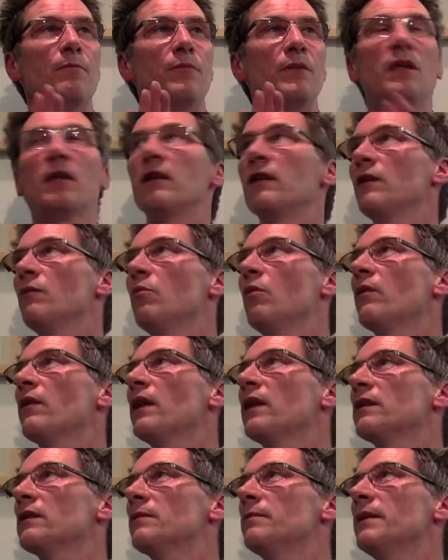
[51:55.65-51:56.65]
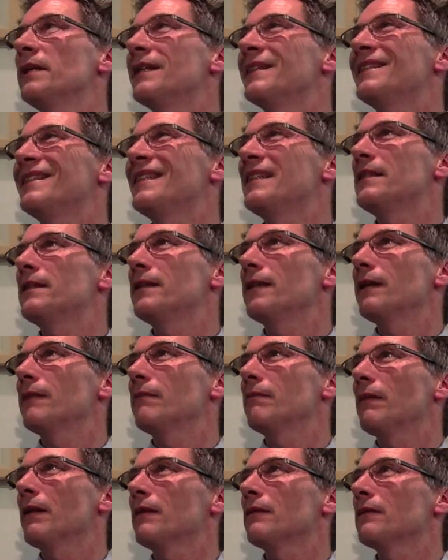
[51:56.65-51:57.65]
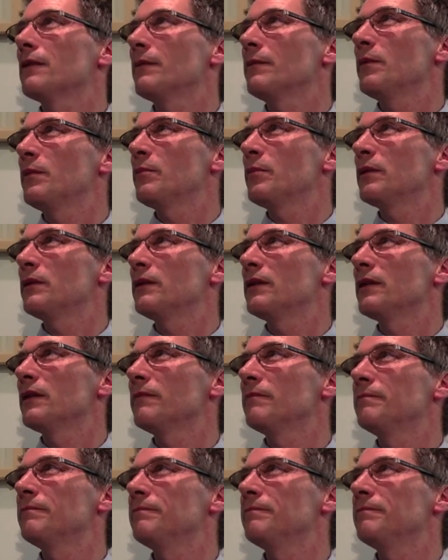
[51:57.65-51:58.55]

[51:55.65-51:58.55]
you know, you want that to be existing by the time you print it.